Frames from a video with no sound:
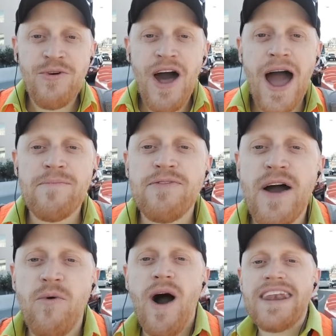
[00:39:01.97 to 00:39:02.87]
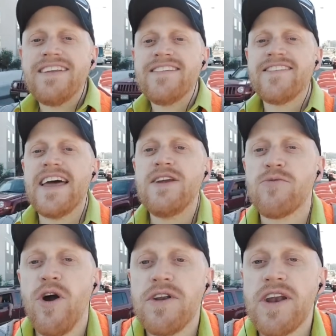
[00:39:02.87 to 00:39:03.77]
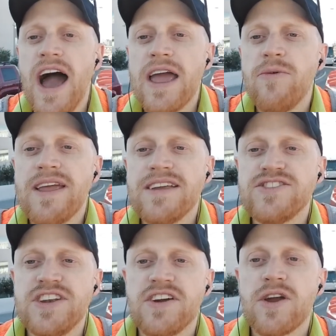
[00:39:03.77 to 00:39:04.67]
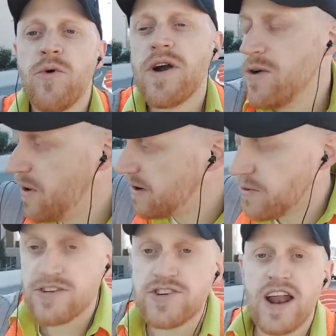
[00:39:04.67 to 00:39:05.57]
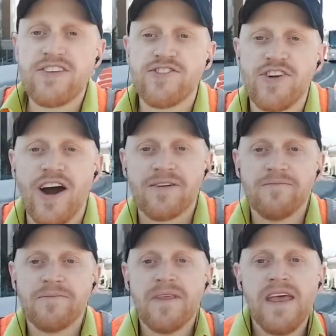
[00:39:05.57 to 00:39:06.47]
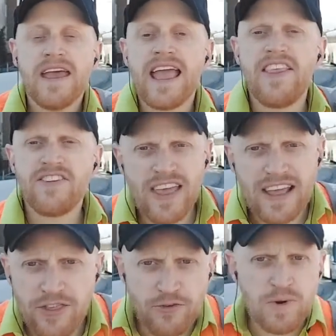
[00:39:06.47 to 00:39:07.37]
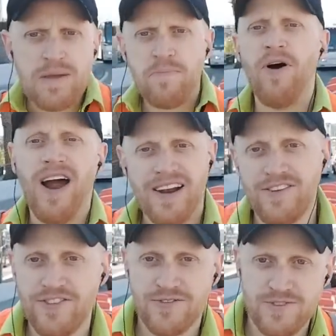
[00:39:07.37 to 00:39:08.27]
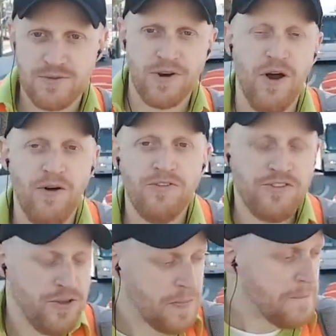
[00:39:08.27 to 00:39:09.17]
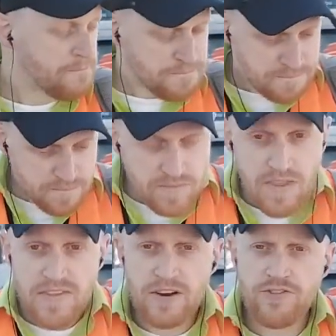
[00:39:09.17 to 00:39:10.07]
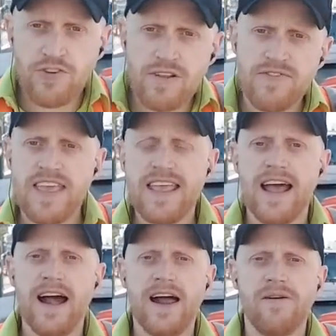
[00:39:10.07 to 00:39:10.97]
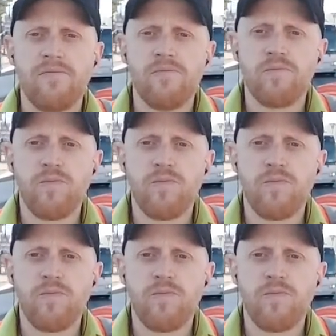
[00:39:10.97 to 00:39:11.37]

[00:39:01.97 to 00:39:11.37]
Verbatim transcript: Rob, if I wanted to study road and highway engineering, where do you want it? Where should I start? Okay, there's like three parts to roads. There's sort of the um,